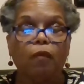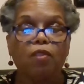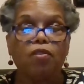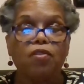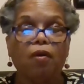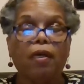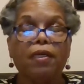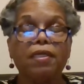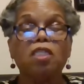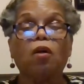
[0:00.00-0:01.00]
We're
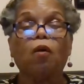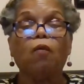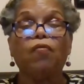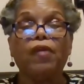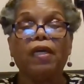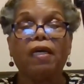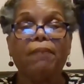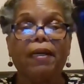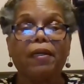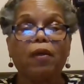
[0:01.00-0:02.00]
starting, so think
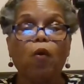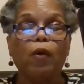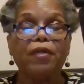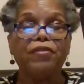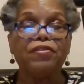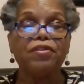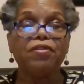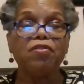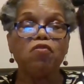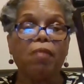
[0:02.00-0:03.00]
about a
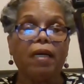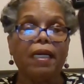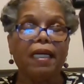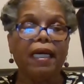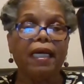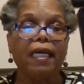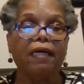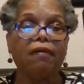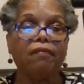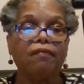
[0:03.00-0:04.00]
question you might
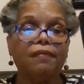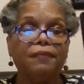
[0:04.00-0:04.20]
have.